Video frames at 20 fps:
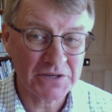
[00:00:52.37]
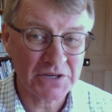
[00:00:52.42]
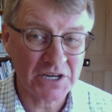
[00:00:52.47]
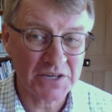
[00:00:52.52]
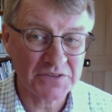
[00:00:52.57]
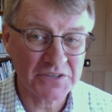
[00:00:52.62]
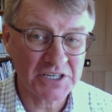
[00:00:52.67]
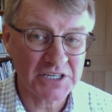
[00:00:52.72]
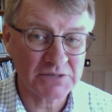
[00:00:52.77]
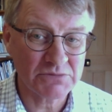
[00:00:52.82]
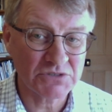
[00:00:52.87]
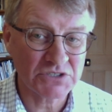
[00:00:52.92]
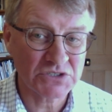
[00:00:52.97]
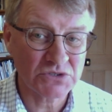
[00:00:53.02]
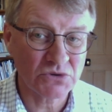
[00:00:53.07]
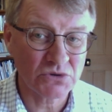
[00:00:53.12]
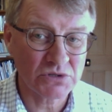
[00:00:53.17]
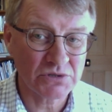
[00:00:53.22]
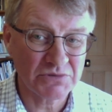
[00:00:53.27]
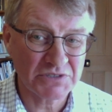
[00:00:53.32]
I think it was
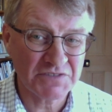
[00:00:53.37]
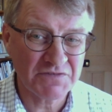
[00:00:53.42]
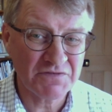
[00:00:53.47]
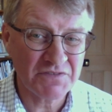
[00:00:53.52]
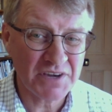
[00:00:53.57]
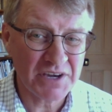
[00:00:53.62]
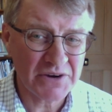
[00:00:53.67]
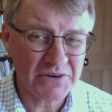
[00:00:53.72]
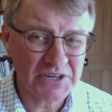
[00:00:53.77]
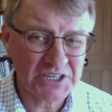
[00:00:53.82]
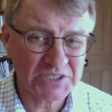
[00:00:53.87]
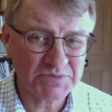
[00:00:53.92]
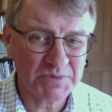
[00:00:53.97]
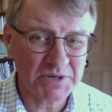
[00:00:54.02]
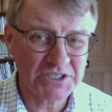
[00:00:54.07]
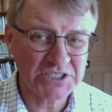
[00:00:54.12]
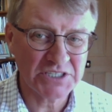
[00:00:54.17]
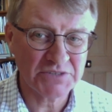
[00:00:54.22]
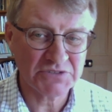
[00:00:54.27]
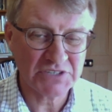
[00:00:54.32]
called. It was very
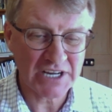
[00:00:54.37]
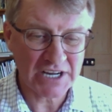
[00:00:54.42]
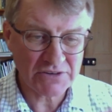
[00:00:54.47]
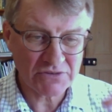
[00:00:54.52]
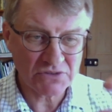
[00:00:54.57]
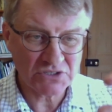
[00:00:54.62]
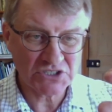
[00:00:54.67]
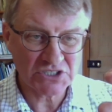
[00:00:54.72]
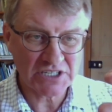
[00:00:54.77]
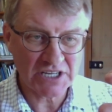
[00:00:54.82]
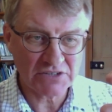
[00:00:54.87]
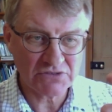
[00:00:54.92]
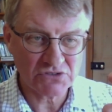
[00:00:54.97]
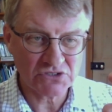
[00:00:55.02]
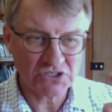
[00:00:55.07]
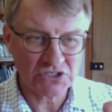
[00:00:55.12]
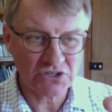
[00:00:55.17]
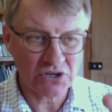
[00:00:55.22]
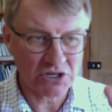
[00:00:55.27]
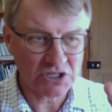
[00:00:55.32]
expensive, hundreds and
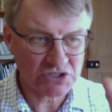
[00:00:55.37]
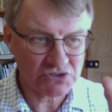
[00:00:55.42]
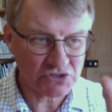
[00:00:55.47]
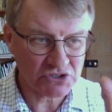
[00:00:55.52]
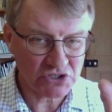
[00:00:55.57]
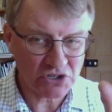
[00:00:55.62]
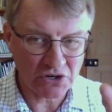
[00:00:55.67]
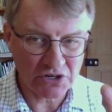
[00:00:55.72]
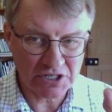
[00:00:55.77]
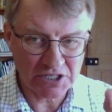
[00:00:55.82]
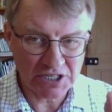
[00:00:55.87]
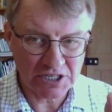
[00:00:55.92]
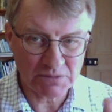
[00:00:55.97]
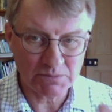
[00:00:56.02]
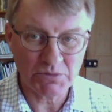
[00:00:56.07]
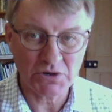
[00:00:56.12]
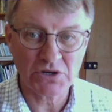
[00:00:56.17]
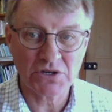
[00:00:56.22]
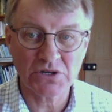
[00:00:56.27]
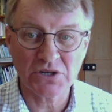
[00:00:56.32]
hundreds of dollars for a tiny little
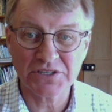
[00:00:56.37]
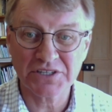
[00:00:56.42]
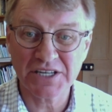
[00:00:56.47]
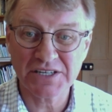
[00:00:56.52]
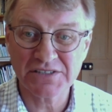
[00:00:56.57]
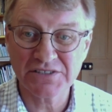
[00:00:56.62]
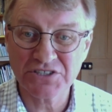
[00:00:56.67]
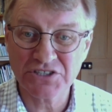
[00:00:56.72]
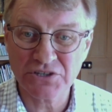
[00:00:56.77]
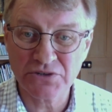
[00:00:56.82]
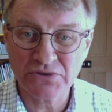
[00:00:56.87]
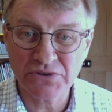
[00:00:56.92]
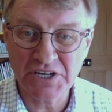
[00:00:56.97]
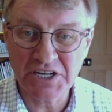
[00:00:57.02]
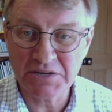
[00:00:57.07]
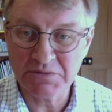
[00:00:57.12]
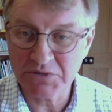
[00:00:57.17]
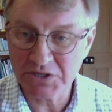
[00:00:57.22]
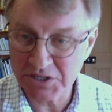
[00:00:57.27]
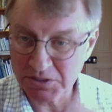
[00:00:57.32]
bottle like that of this
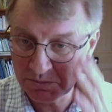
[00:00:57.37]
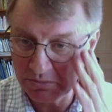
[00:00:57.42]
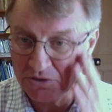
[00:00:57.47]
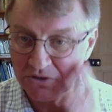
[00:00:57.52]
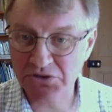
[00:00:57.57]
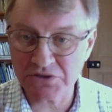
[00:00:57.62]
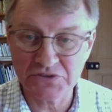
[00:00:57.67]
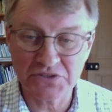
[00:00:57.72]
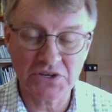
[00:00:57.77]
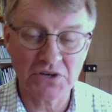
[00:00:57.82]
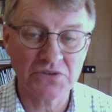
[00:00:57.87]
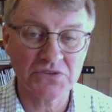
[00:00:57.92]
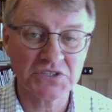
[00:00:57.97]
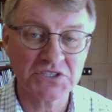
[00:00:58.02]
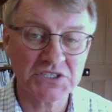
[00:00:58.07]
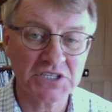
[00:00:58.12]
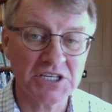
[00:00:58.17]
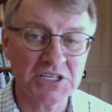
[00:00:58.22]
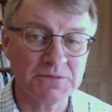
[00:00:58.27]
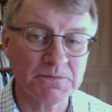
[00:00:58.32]
cream that you put on, on the
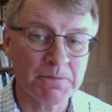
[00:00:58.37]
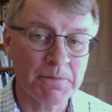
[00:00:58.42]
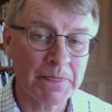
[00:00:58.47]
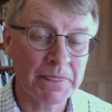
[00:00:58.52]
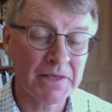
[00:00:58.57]
skin.